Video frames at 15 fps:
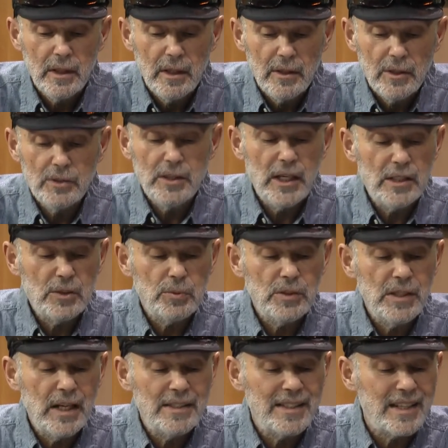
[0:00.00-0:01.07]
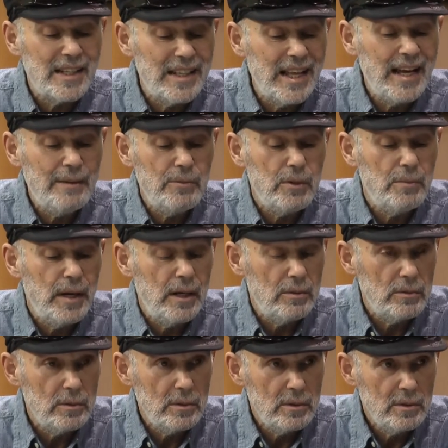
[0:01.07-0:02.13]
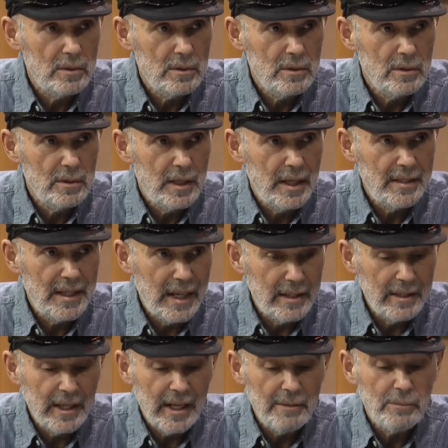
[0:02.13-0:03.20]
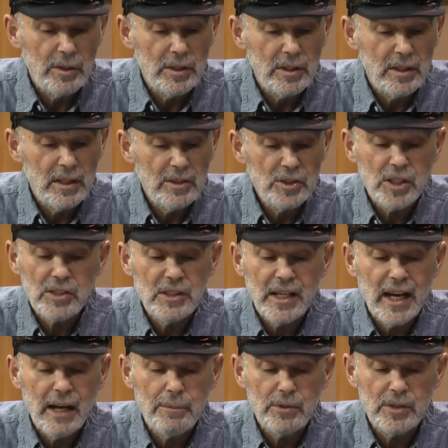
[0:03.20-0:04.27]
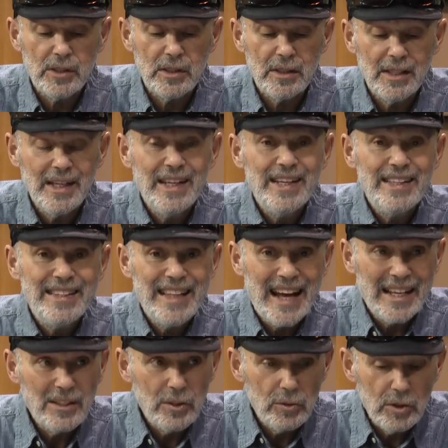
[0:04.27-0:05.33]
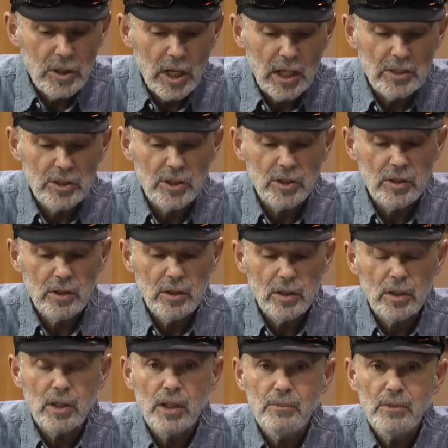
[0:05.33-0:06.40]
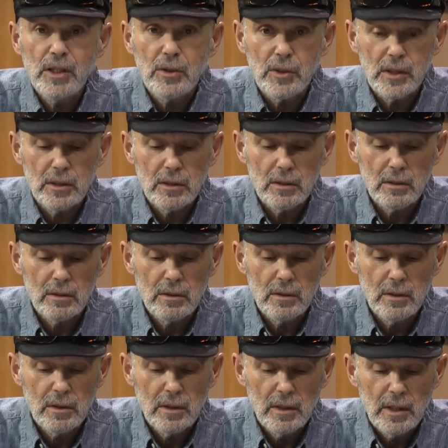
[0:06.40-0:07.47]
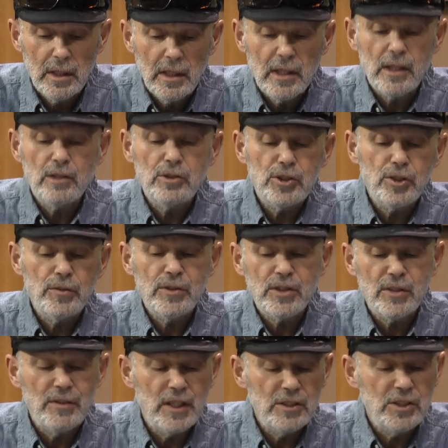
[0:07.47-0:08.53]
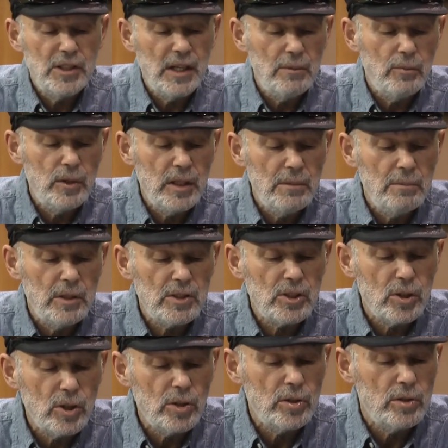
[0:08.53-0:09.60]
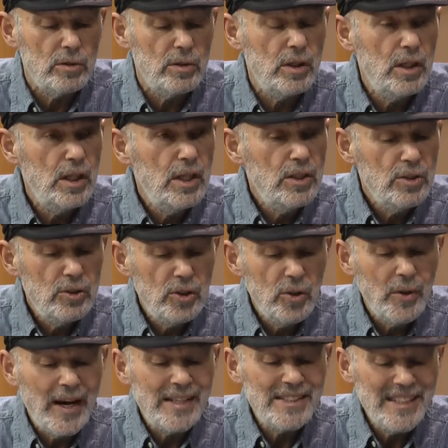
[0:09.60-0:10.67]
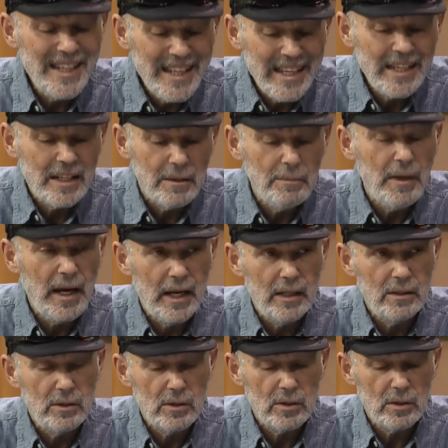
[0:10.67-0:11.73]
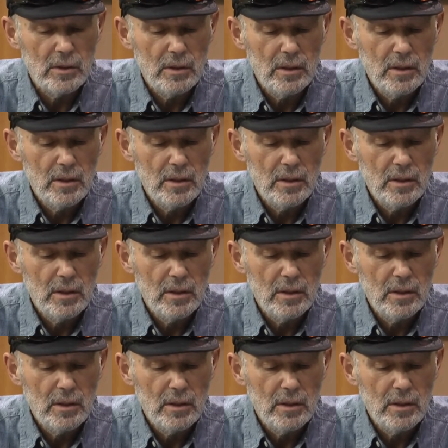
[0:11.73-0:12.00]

Their test was not to climb the mountain at that time, but just the opposite, not to touch or come near it. In our service of Hashem, we must learn to do as He commands,